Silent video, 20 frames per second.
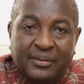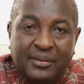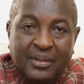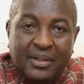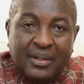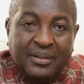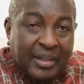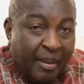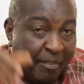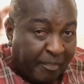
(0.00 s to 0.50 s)

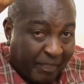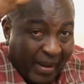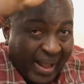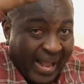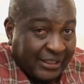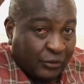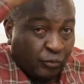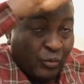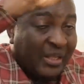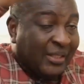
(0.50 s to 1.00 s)
Mm. The
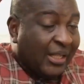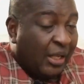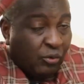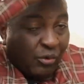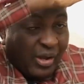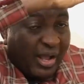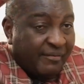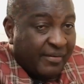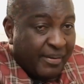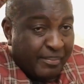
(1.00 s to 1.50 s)
past one that you
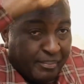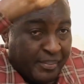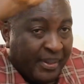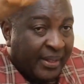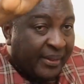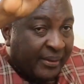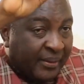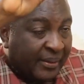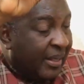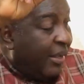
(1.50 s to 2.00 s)
haven't
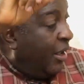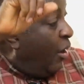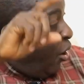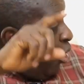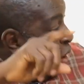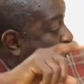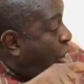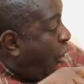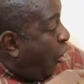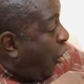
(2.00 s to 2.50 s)
been,
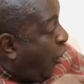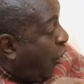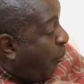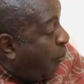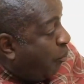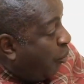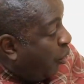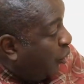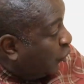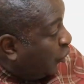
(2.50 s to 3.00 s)
all
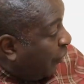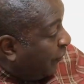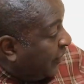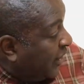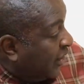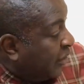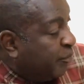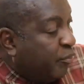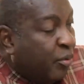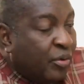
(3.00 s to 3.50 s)
most of
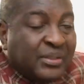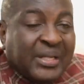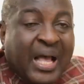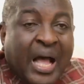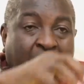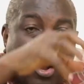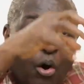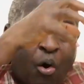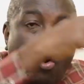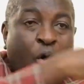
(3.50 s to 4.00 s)
these books
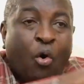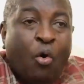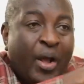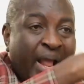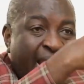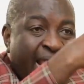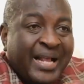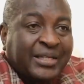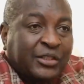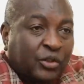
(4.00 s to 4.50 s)
are all
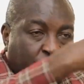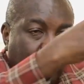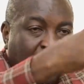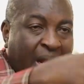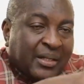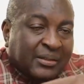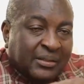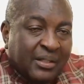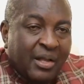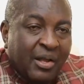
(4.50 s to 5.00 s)

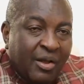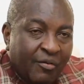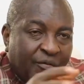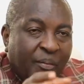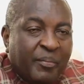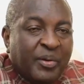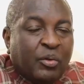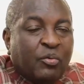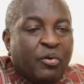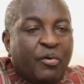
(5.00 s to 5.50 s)
extracts
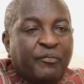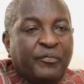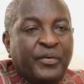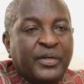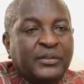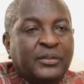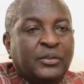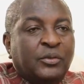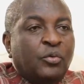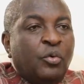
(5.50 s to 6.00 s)
from the
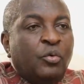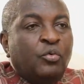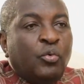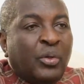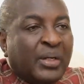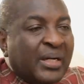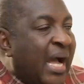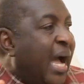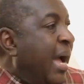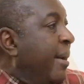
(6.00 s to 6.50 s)
conferences. So you
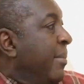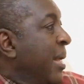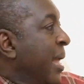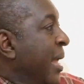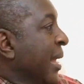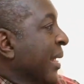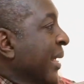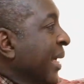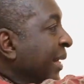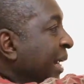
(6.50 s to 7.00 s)
come
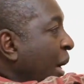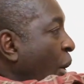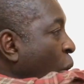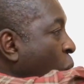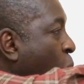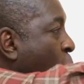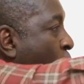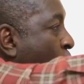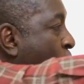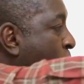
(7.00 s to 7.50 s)
get a
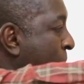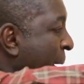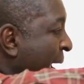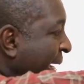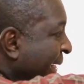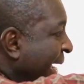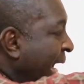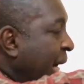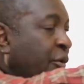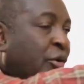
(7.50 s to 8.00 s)
whole
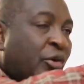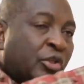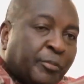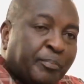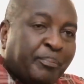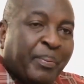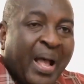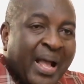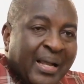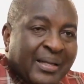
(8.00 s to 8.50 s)
Macarius
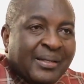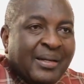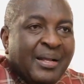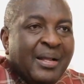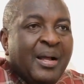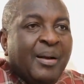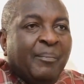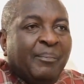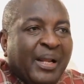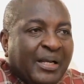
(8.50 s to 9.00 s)
pack
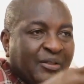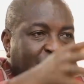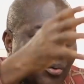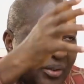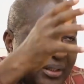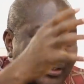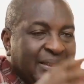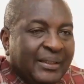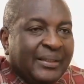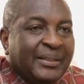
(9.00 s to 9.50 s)
plus your
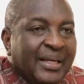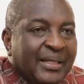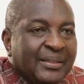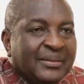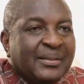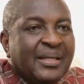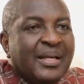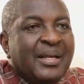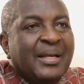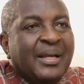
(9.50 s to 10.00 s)

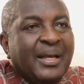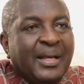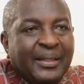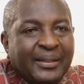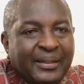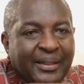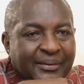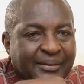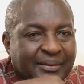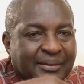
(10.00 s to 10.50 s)
leaders
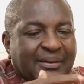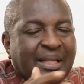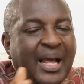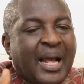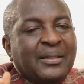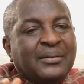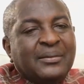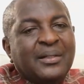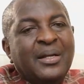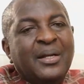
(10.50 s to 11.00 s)
and then
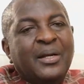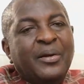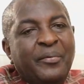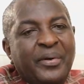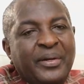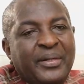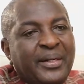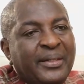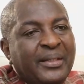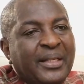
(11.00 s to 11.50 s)
start
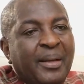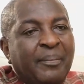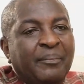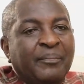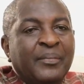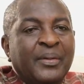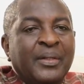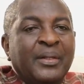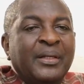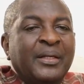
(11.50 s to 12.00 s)
reading
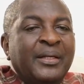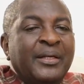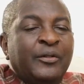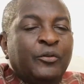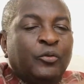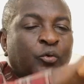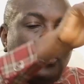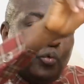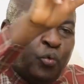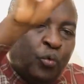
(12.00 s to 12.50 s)
them.
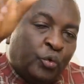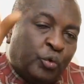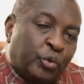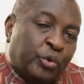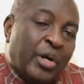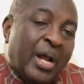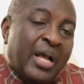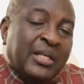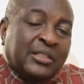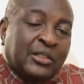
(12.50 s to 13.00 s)
It will
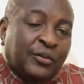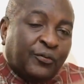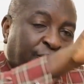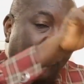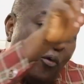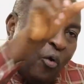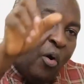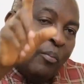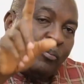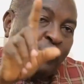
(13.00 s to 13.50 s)

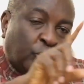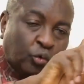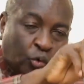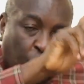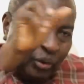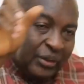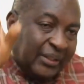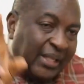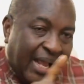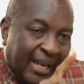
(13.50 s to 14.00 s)
transform
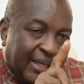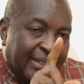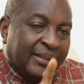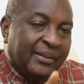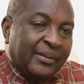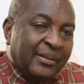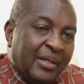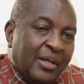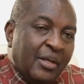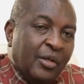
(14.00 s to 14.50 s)
totally
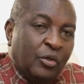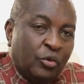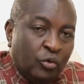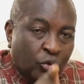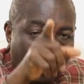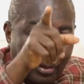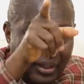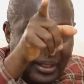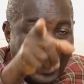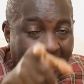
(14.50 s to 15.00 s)

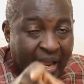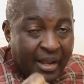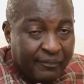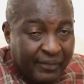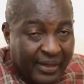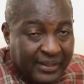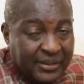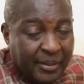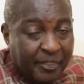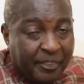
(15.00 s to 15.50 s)
your life
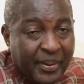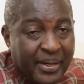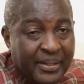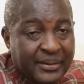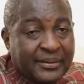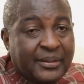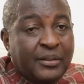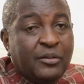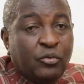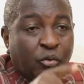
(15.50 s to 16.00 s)
as a
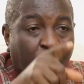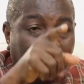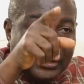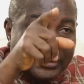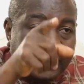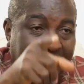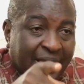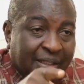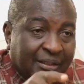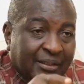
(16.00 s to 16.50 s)
person, your
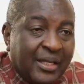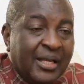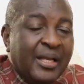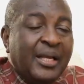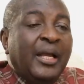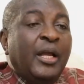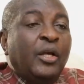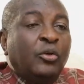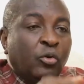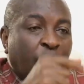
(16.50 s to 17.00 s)
church,
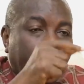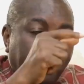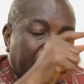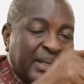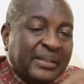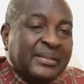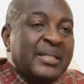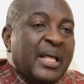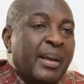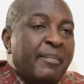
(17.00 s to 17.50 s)
and your
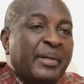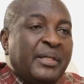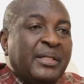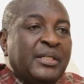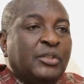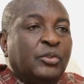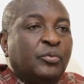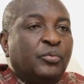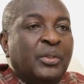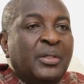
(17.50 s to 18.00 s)
personal
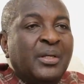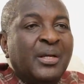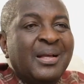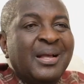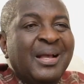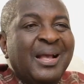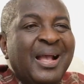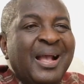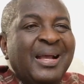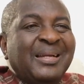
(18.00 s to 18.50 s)
ministry.
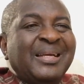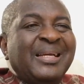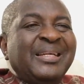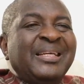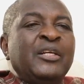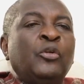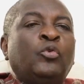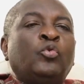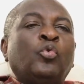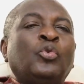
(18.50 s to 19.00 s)
And then
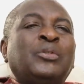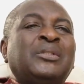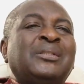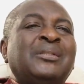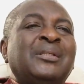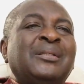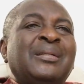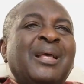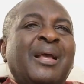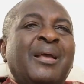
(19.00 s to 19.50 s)
it to,
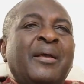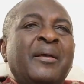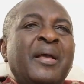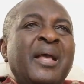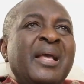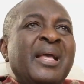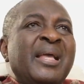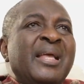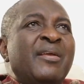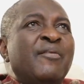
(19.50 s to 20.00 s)
the
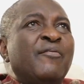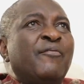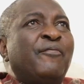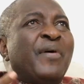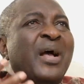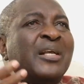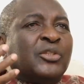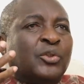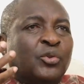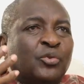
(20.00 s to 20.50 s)

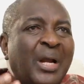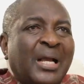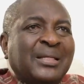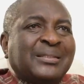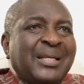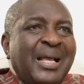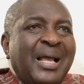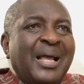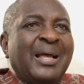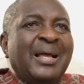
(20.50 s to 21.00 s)

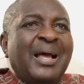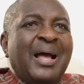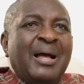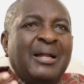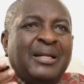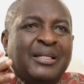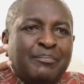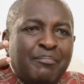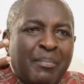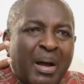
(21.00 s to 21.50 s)
infrastructure
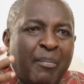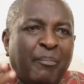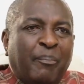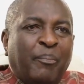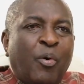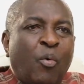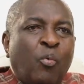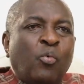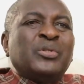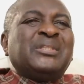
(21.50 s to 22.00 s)
at
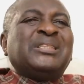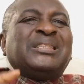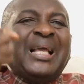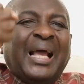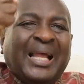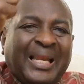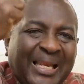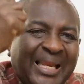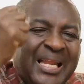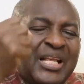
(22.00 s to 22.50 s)
Mampong will
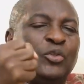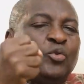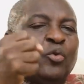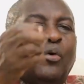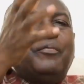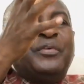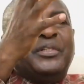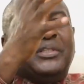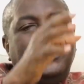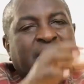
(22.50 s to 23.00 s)
challenge your
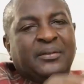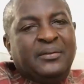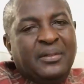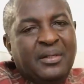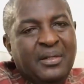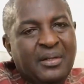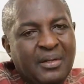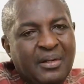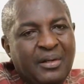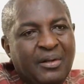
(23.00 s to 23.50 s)
vision
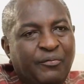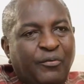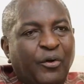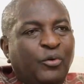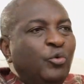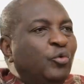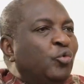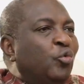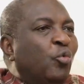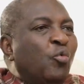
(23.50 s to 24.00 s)
yeah. for
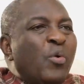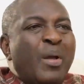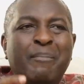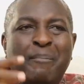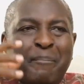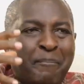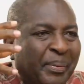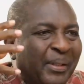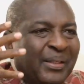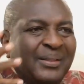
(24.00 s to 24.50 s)
you to go
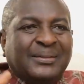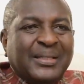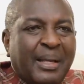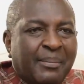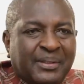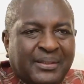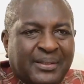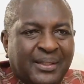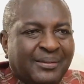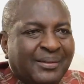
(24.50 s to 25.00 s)
and build
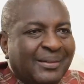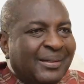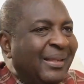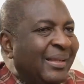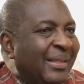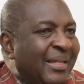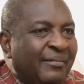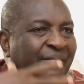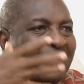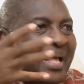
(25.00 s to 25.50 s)
something.
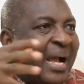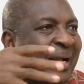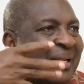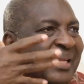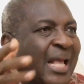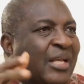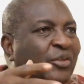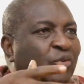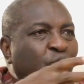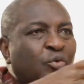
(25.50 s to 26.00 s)
Yeah. Leave that
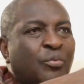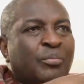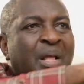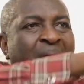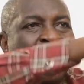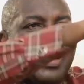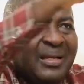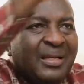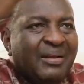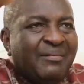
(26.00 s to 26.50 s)
classroom,
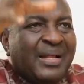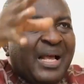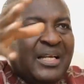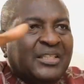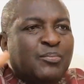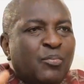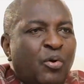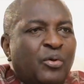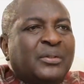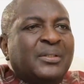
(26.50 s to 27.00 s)
leave that
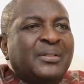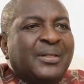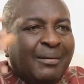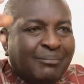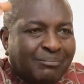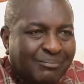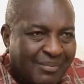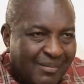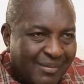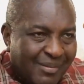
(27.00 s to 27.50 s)
small thing,
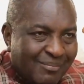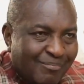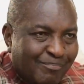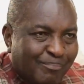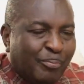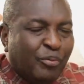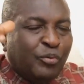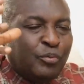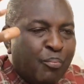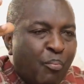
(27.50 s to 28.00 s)
and
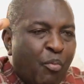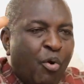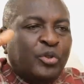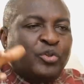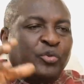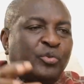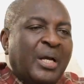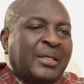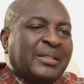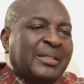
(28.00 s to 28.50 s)
put more
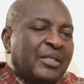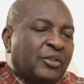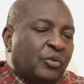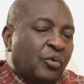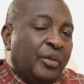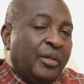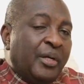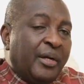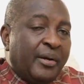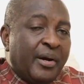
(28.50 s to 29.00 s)
structures
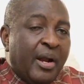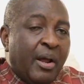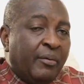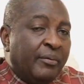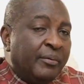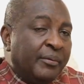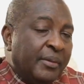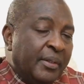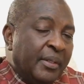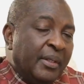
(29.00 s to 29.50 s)
on the
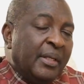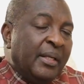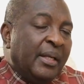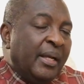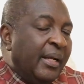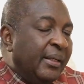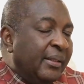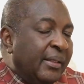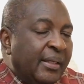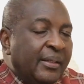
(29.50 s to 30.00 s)
ground
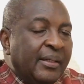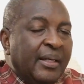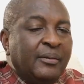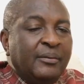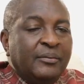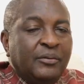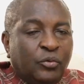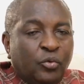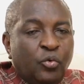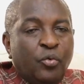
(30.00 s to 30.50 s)
and, and,
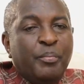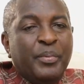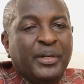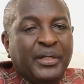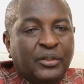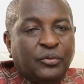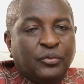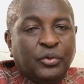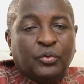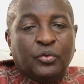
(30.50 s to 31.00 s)
and do
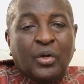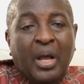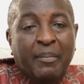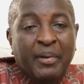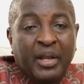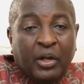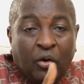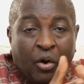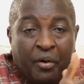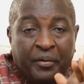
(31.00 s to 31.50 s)
ministry. So I'm
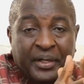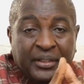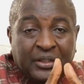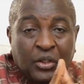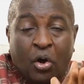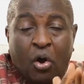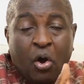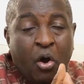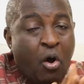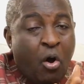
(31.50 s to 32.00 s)

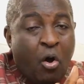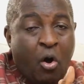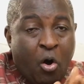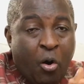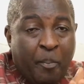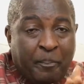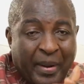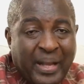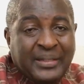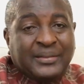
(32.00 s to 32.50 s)
encouraging
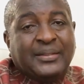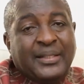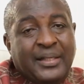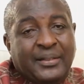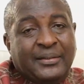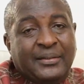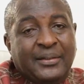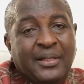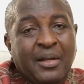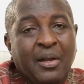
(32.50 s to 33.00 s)
all
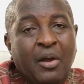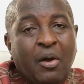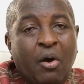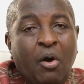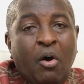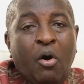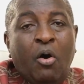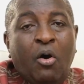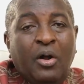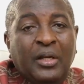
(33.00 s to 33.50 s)
pastors,
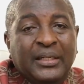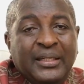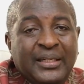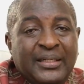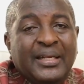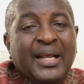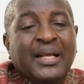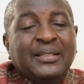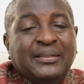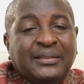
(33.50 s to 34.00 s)
all
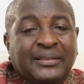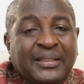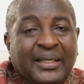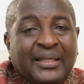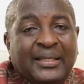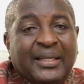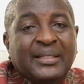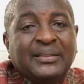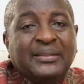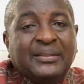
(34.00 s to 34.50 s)
leaders,
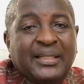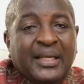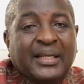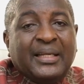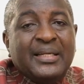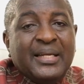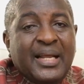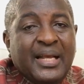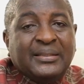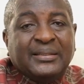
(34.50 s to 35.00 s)
deacons,
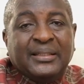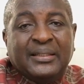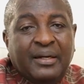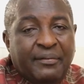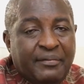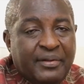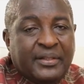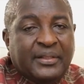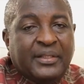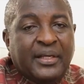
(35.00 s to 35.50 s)
deaconess, and
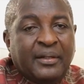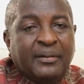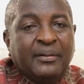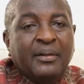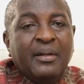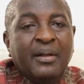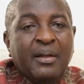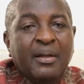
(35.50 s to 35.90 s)
everything.